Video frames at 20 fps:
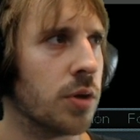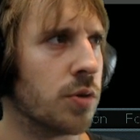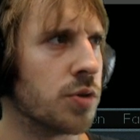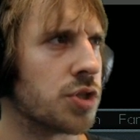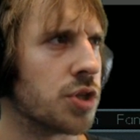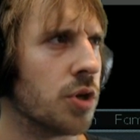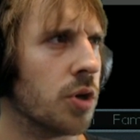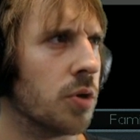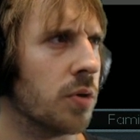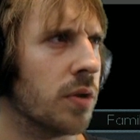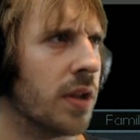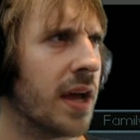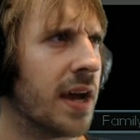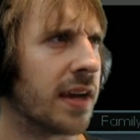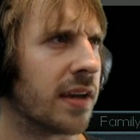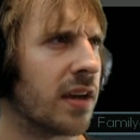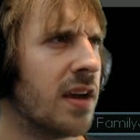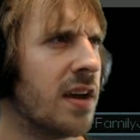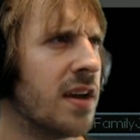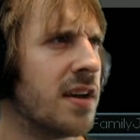So like
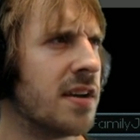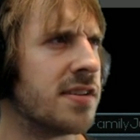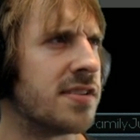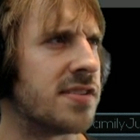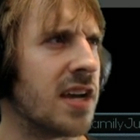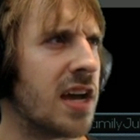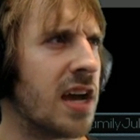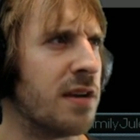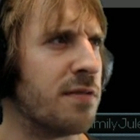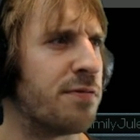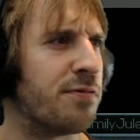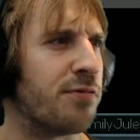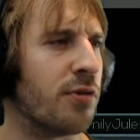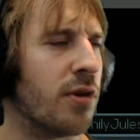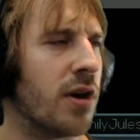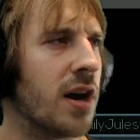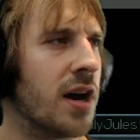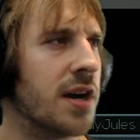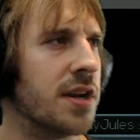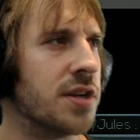stand
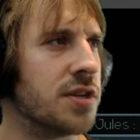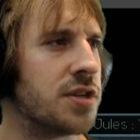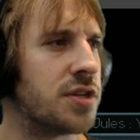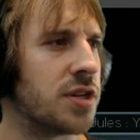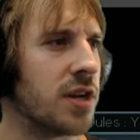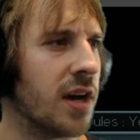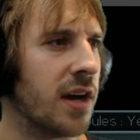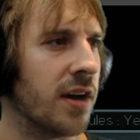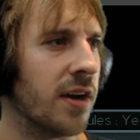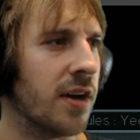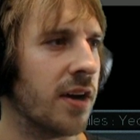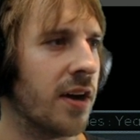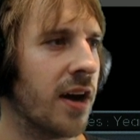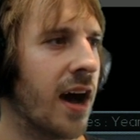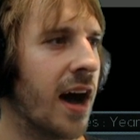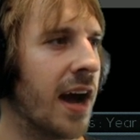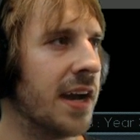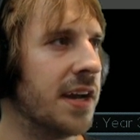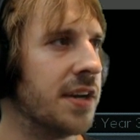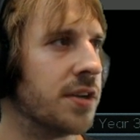front,
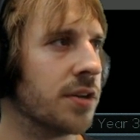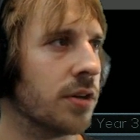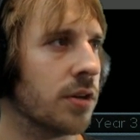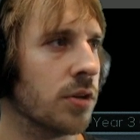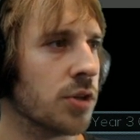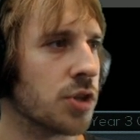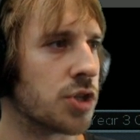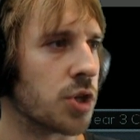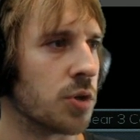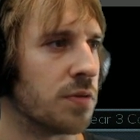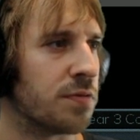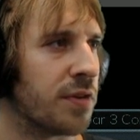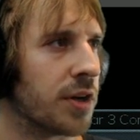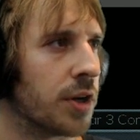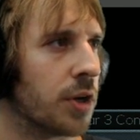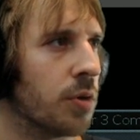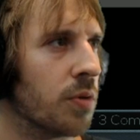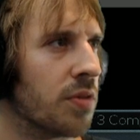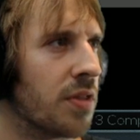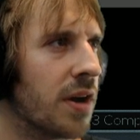idle. So if I
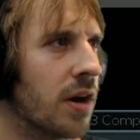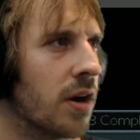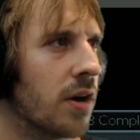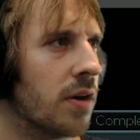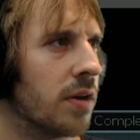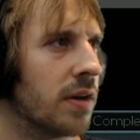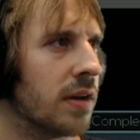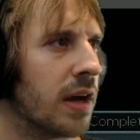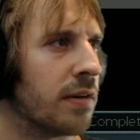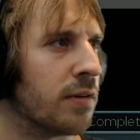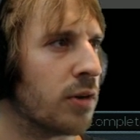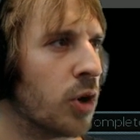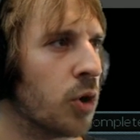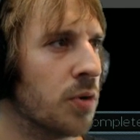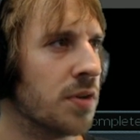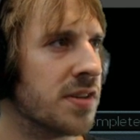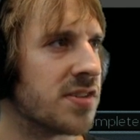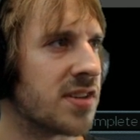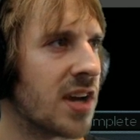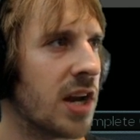go there, I will go
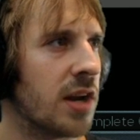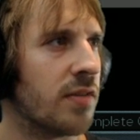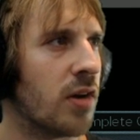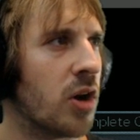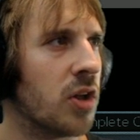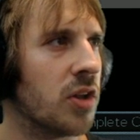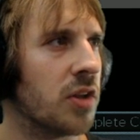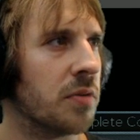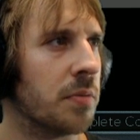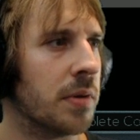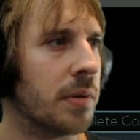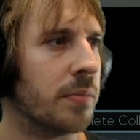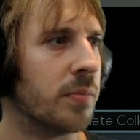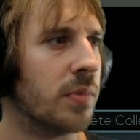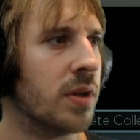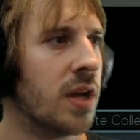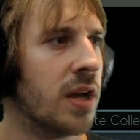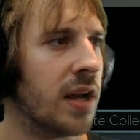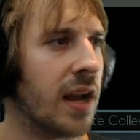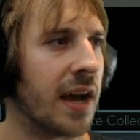inside of all of
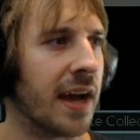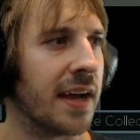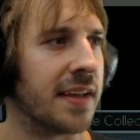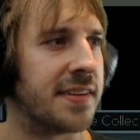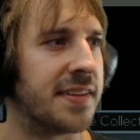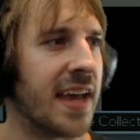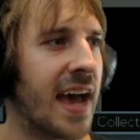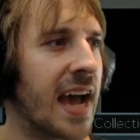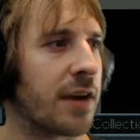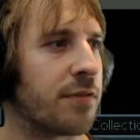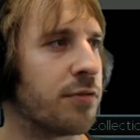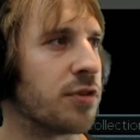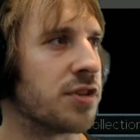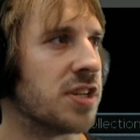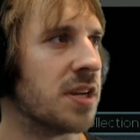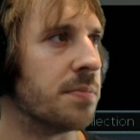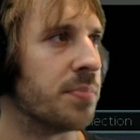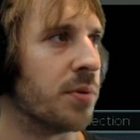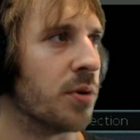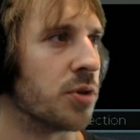them. Like attack, for
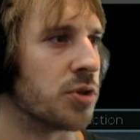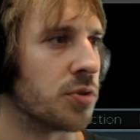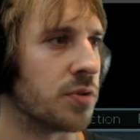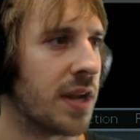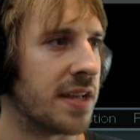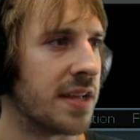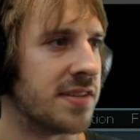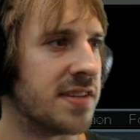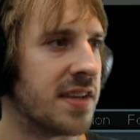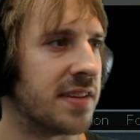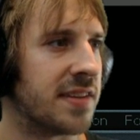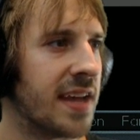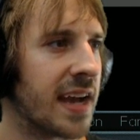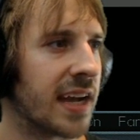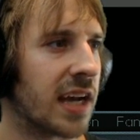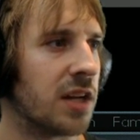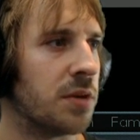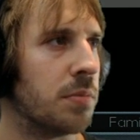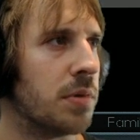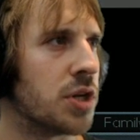example. So that's the attack
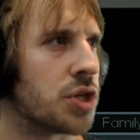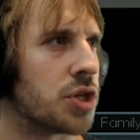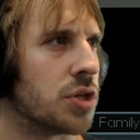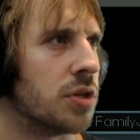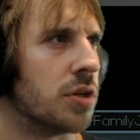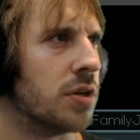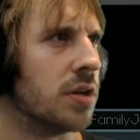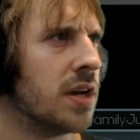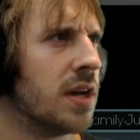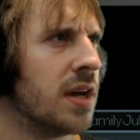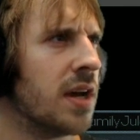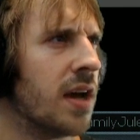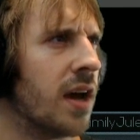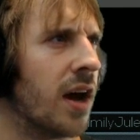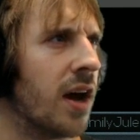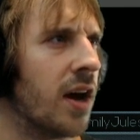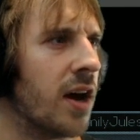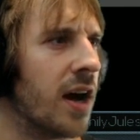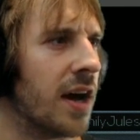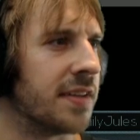animation.
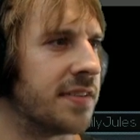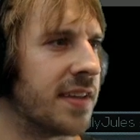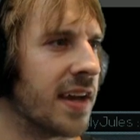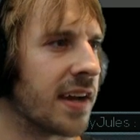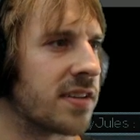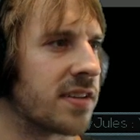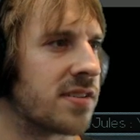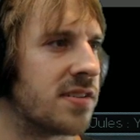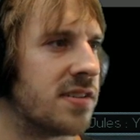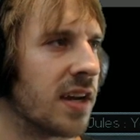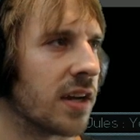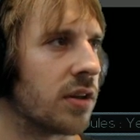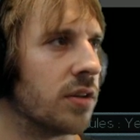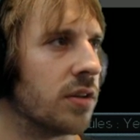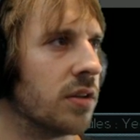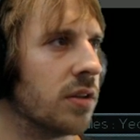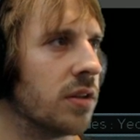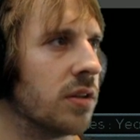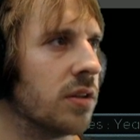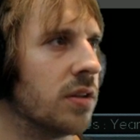Attack
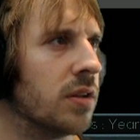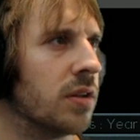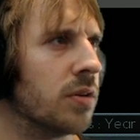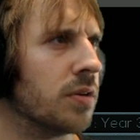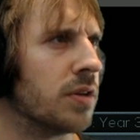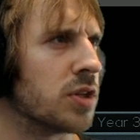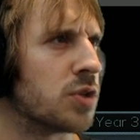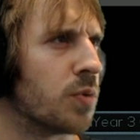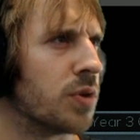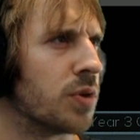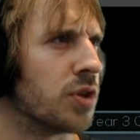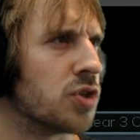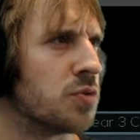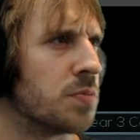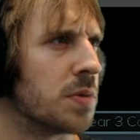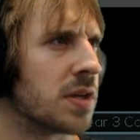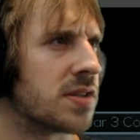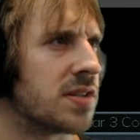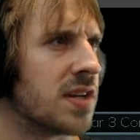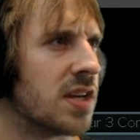second. No, this one doesn't
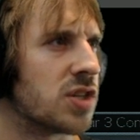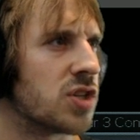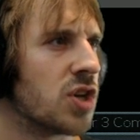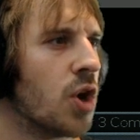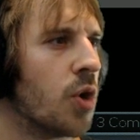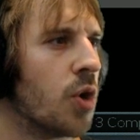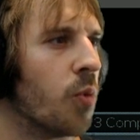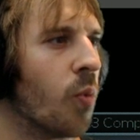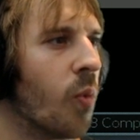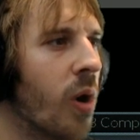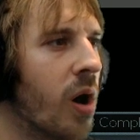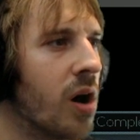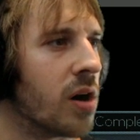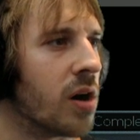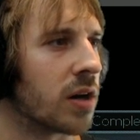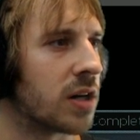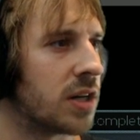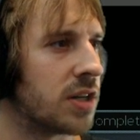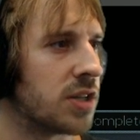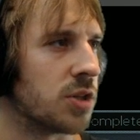make sense.
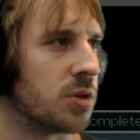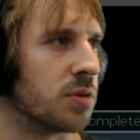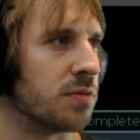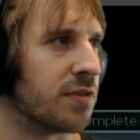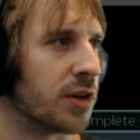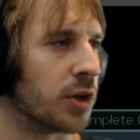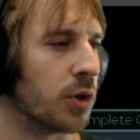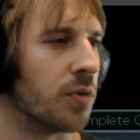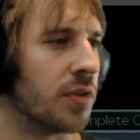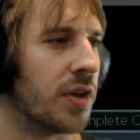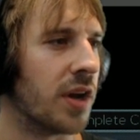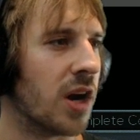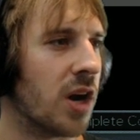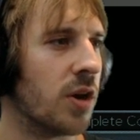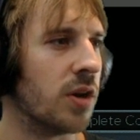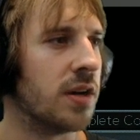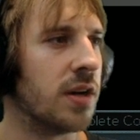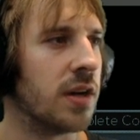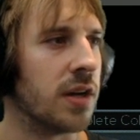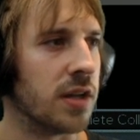Walk. So if I go there,
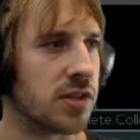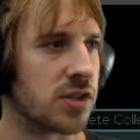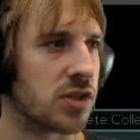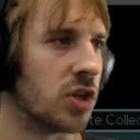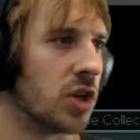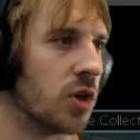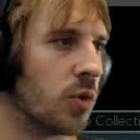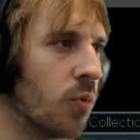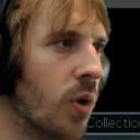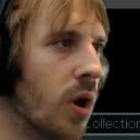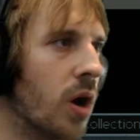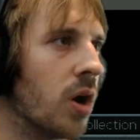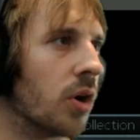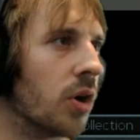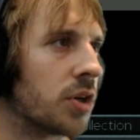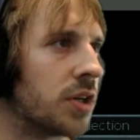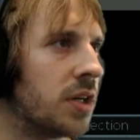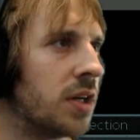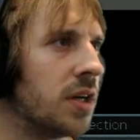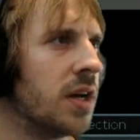it's gonna
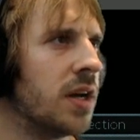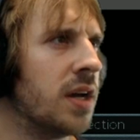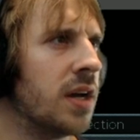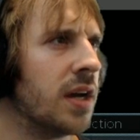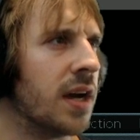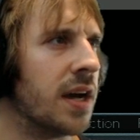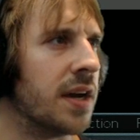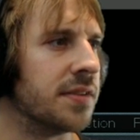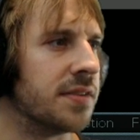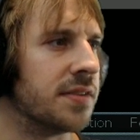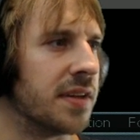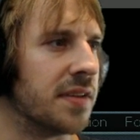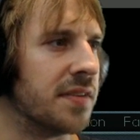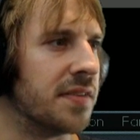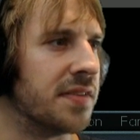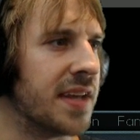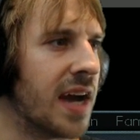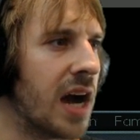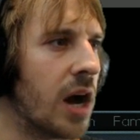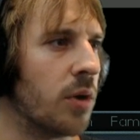walk. And then
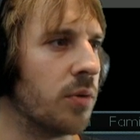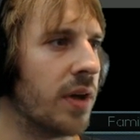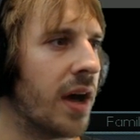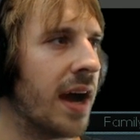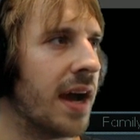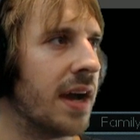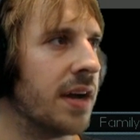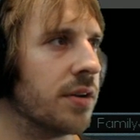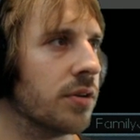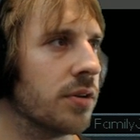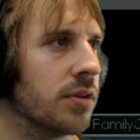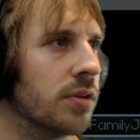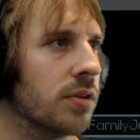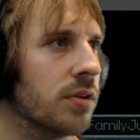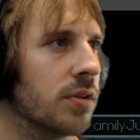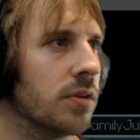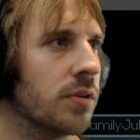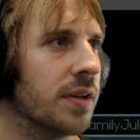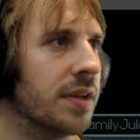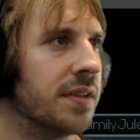down
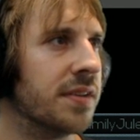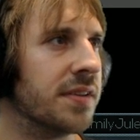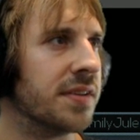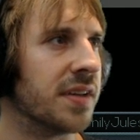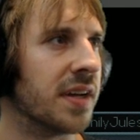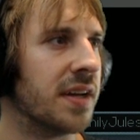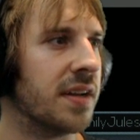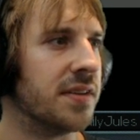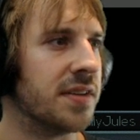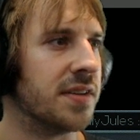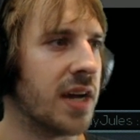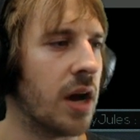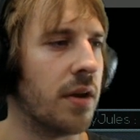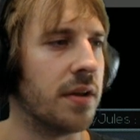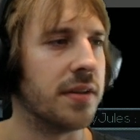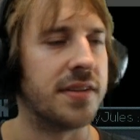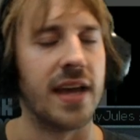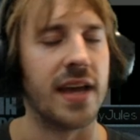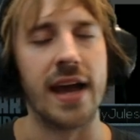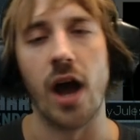idle, and then down
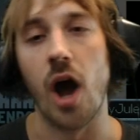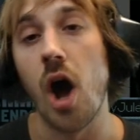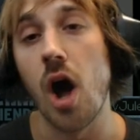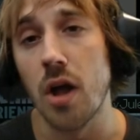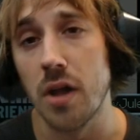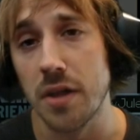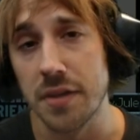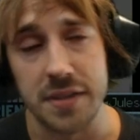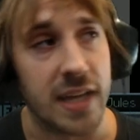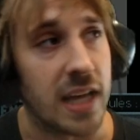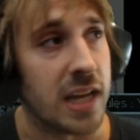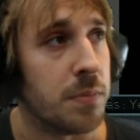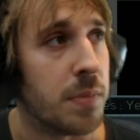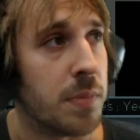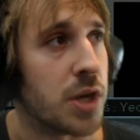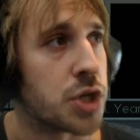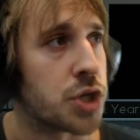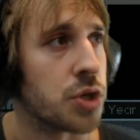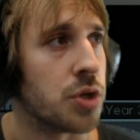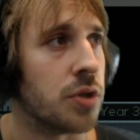attack. All the
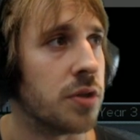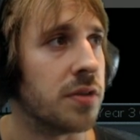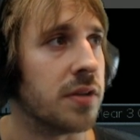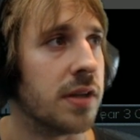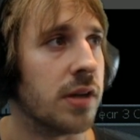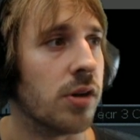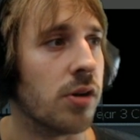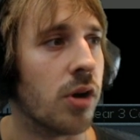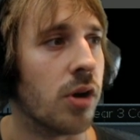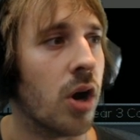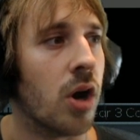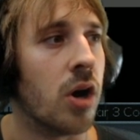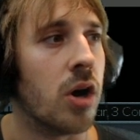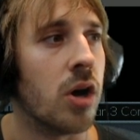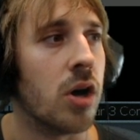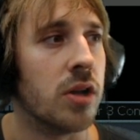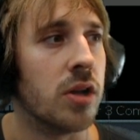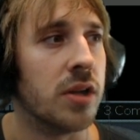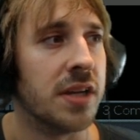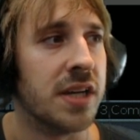animation, they're
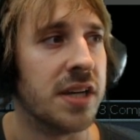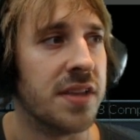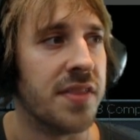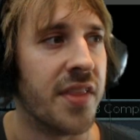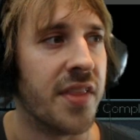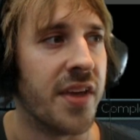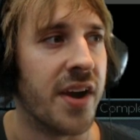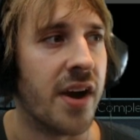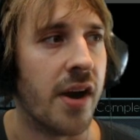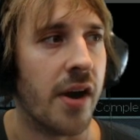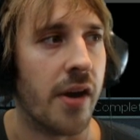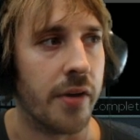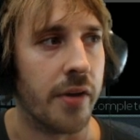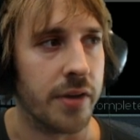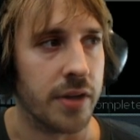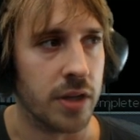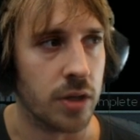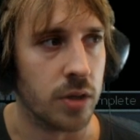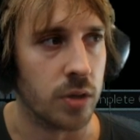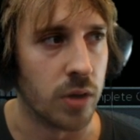all in there.
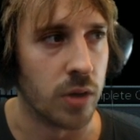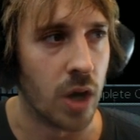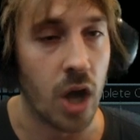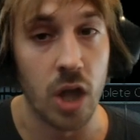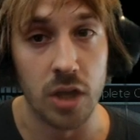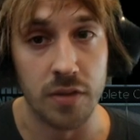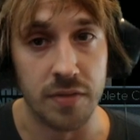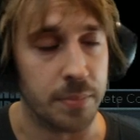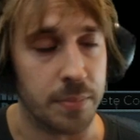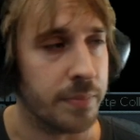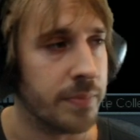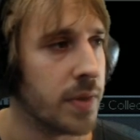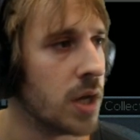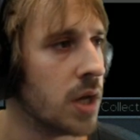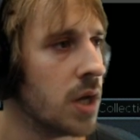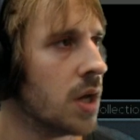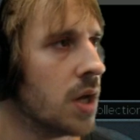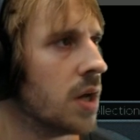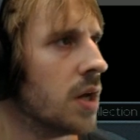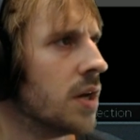You know, all of them.
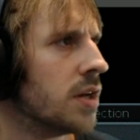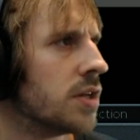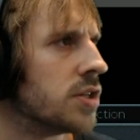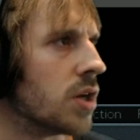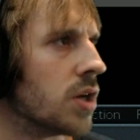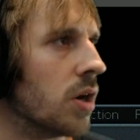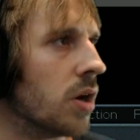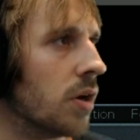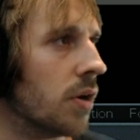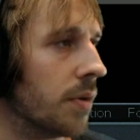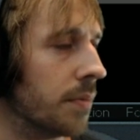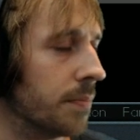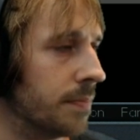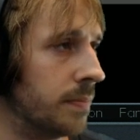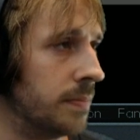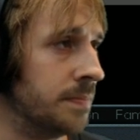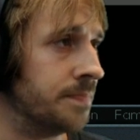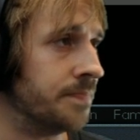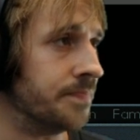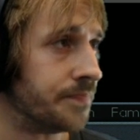So
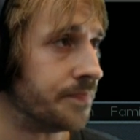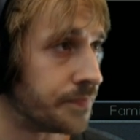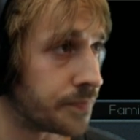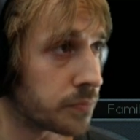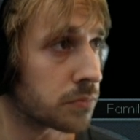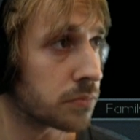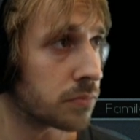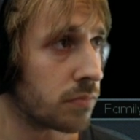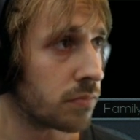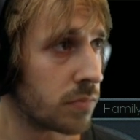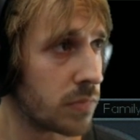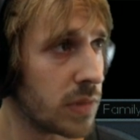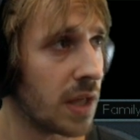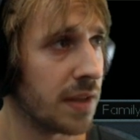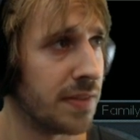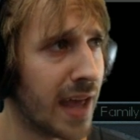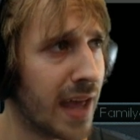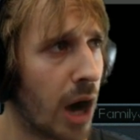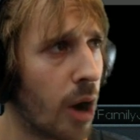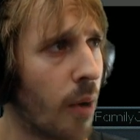
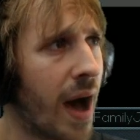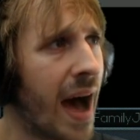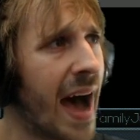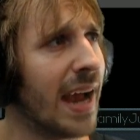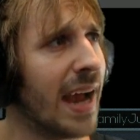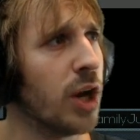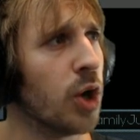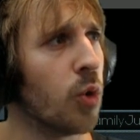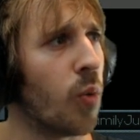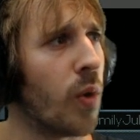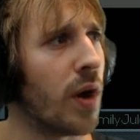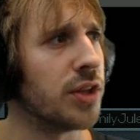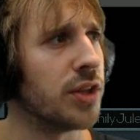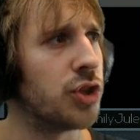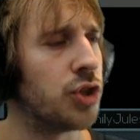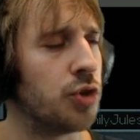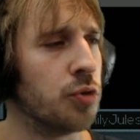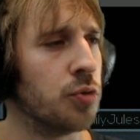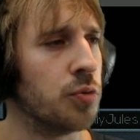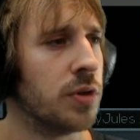now I don't want
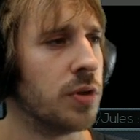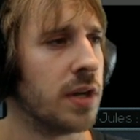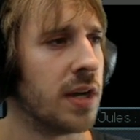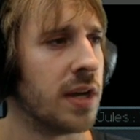to.